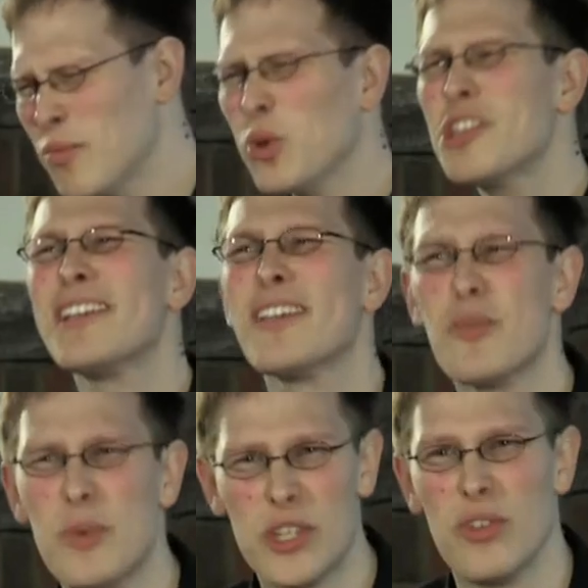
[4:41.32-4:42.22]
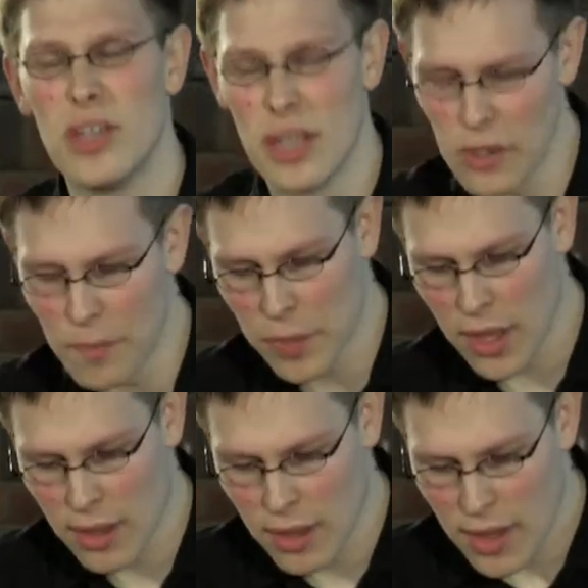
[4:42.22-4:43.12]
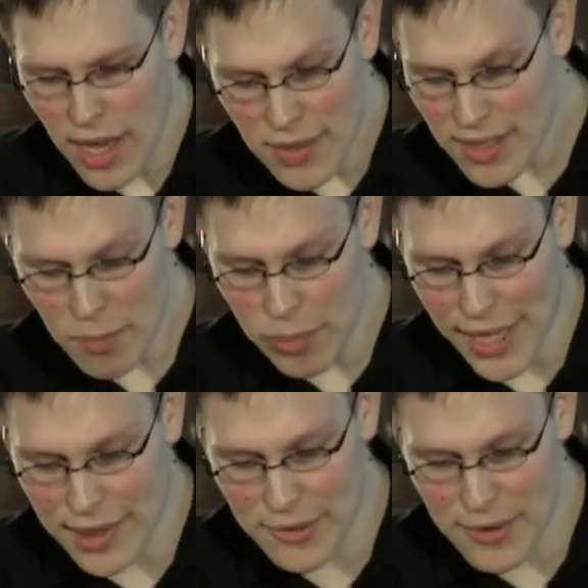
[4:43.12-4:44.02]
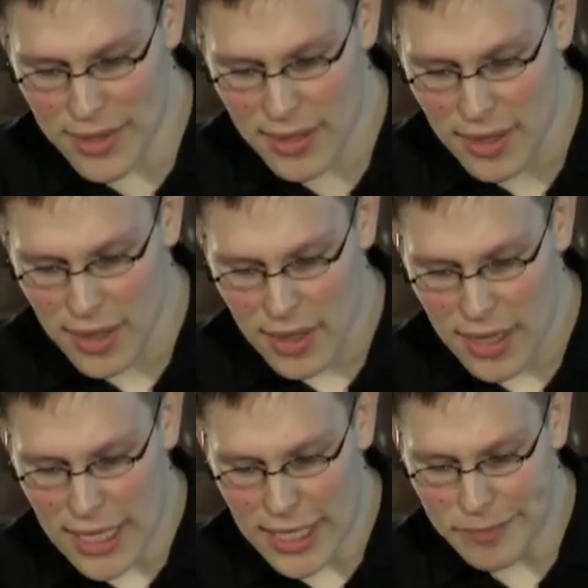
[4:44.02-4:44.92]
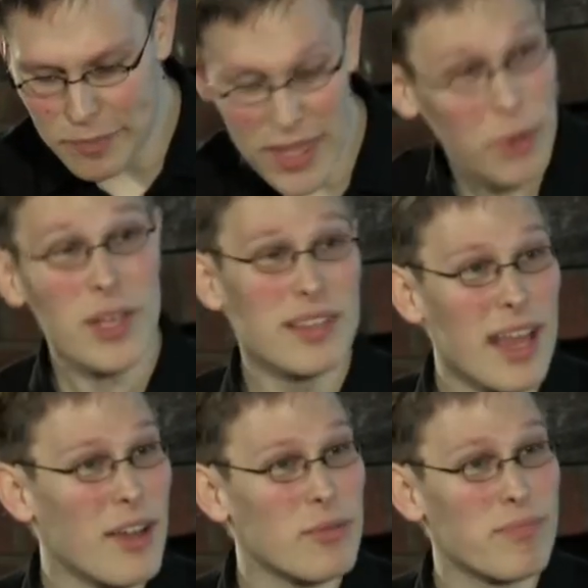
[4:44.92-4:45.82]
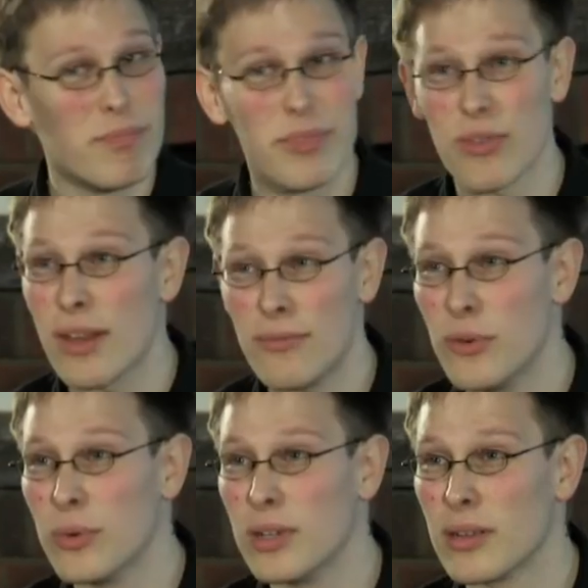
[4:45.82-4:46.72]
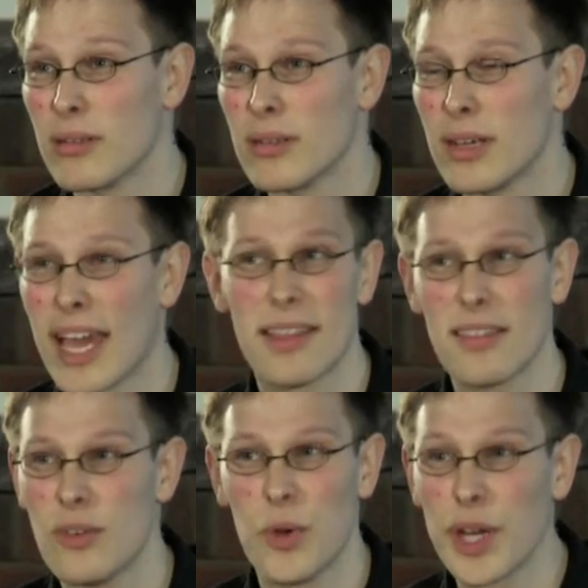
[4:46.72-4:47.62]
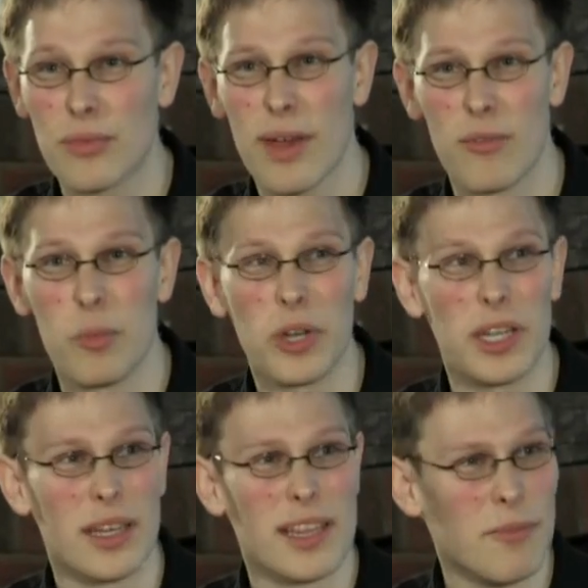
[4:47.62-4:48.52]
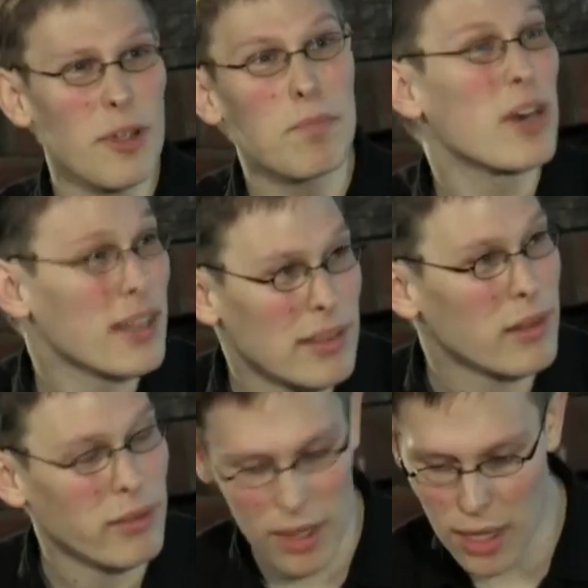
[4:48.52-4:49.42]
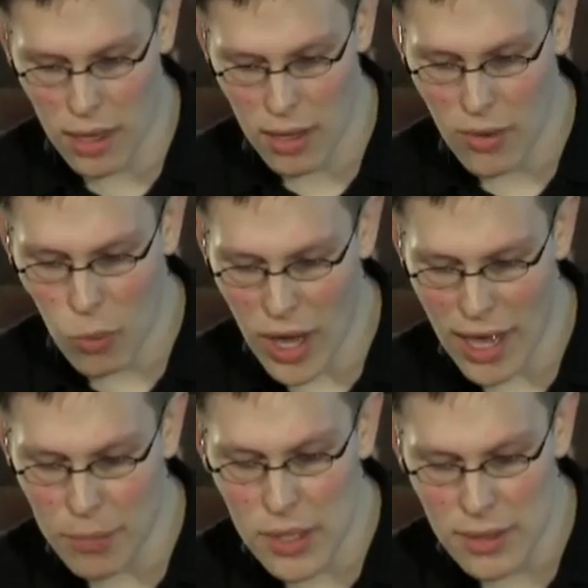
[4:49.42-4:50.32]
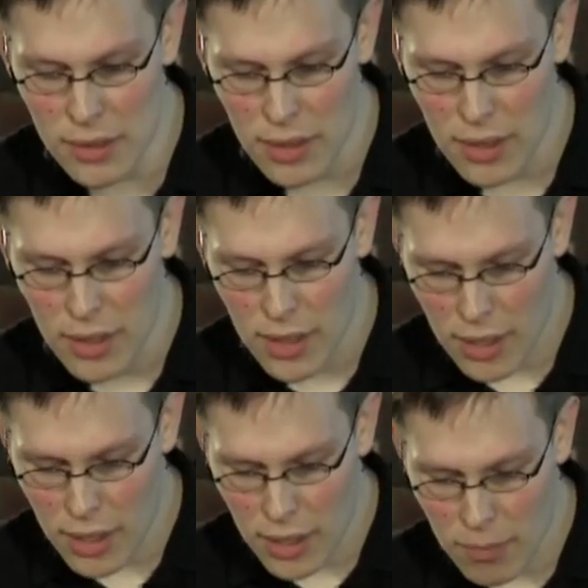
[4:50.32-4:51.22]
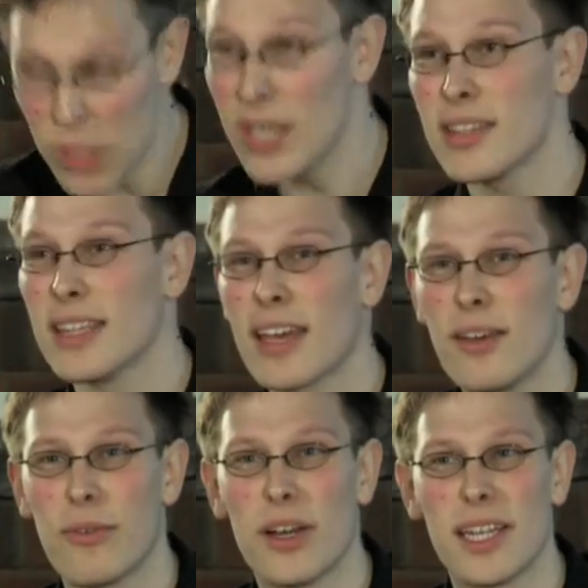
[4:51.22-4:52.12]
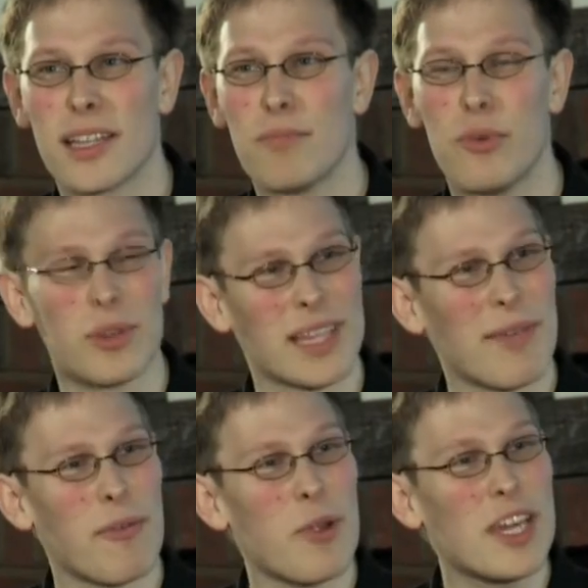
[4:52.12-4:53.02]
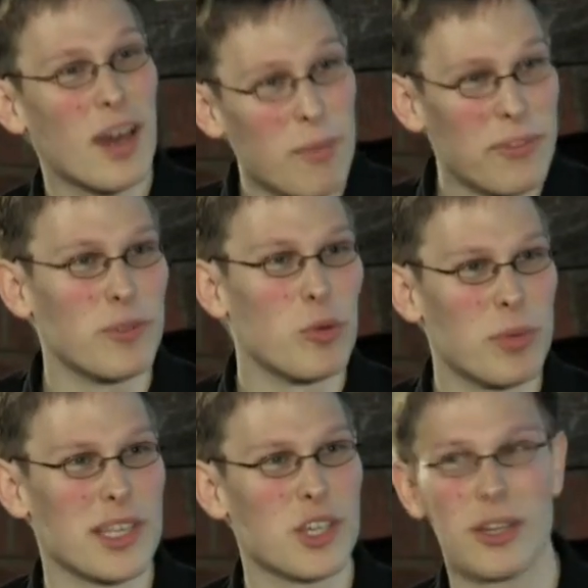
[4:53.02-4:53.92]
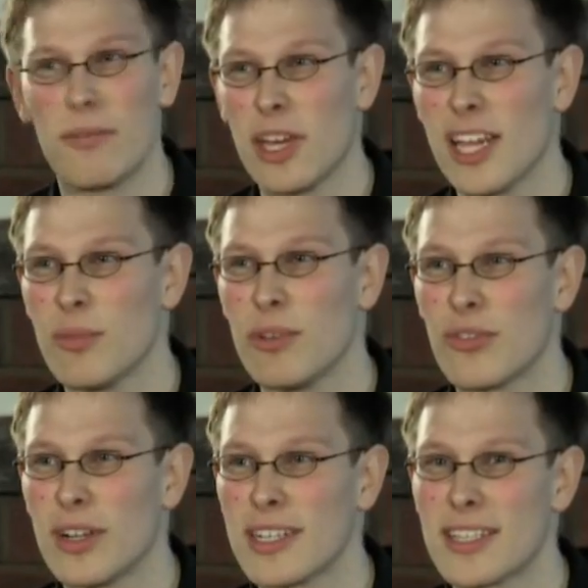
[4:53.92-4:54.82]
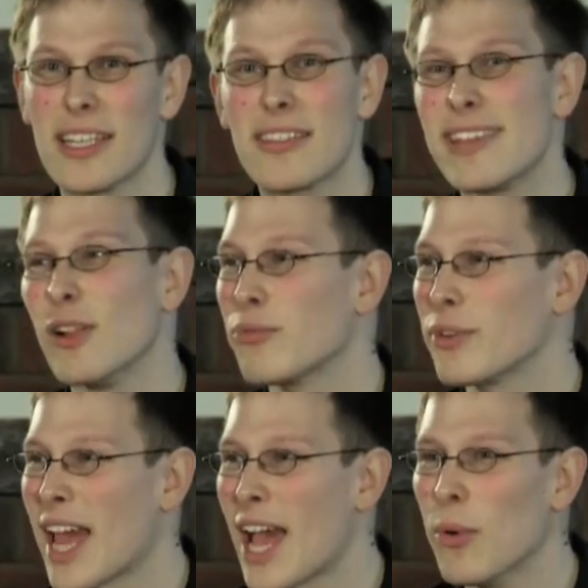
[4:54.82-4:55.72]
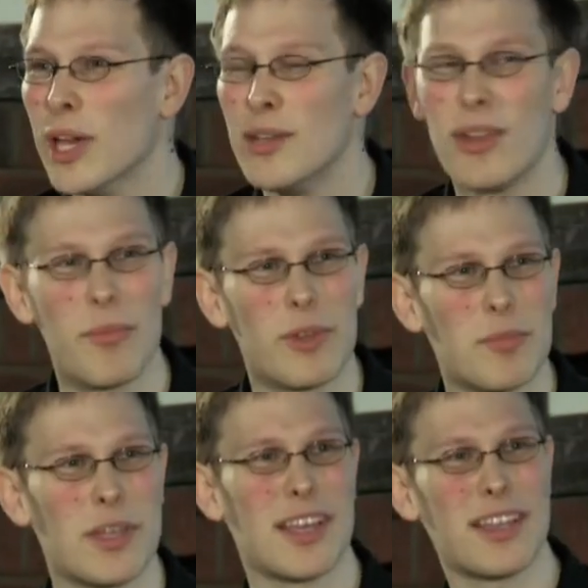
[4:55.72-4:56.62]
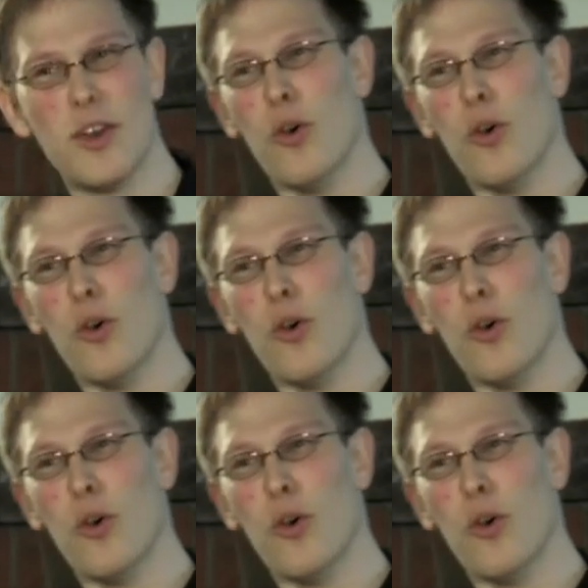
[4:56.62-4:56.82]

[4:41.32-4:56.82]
What is it that we should do? And the simple answer is, there is no straightforward answer that works for everybody. It's a very personal thing, what happens. Personally, I find it's important to have a very comfortable position. If you're going to be trying to sit still for an hour, you don't want to be sitting